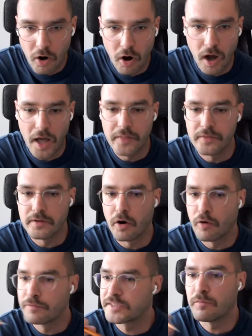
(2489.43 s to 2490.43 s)
and
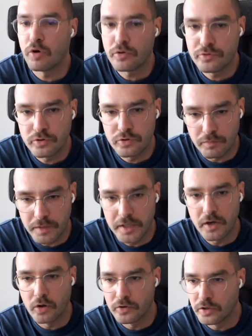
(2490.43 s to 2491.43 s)
of some
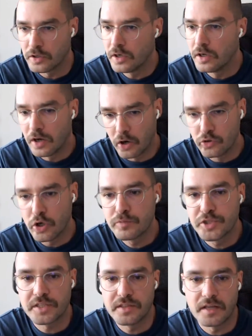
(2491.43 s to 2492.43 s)
autonomy on an
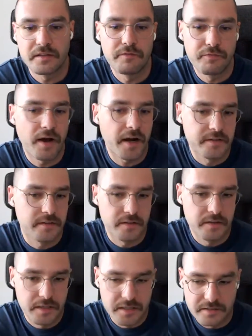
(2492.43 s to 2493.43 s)
object that in fact
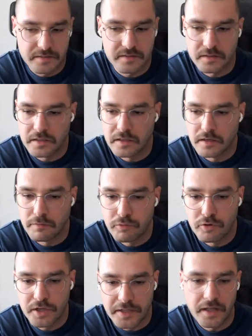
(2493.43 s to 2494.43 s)
is
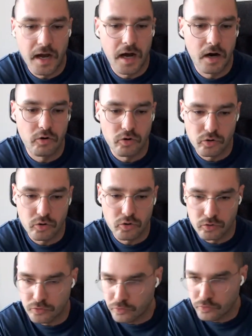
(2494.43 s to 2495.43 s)
fully in our
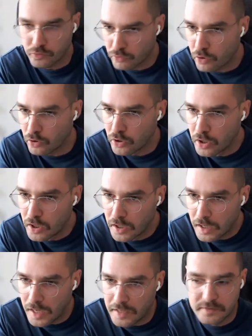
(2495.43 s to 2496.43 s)
control.
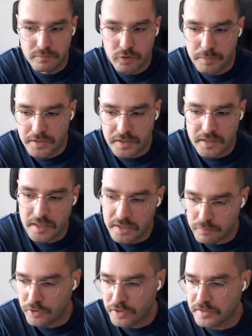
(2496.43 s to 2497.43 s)
As would be the case,
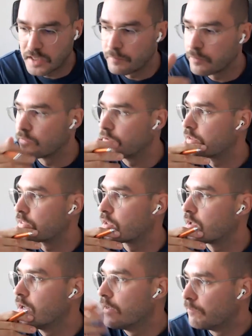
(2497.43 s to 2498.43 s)
for example, with
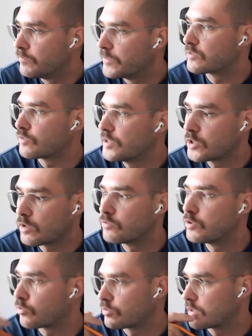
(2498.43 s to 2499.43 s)
this reading of the
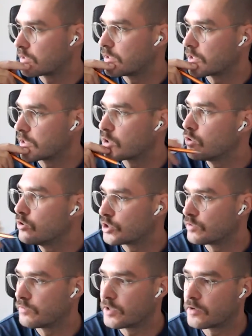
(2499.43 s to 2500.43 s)
political ecology,
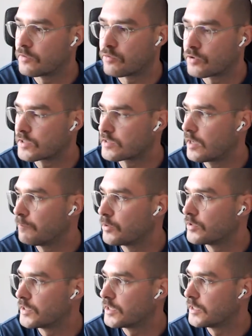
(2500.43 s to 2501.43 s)
where, for example,
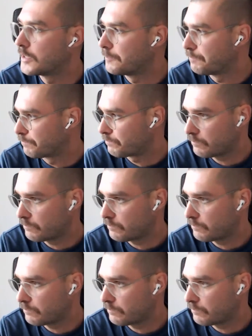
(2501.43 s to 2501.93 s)
the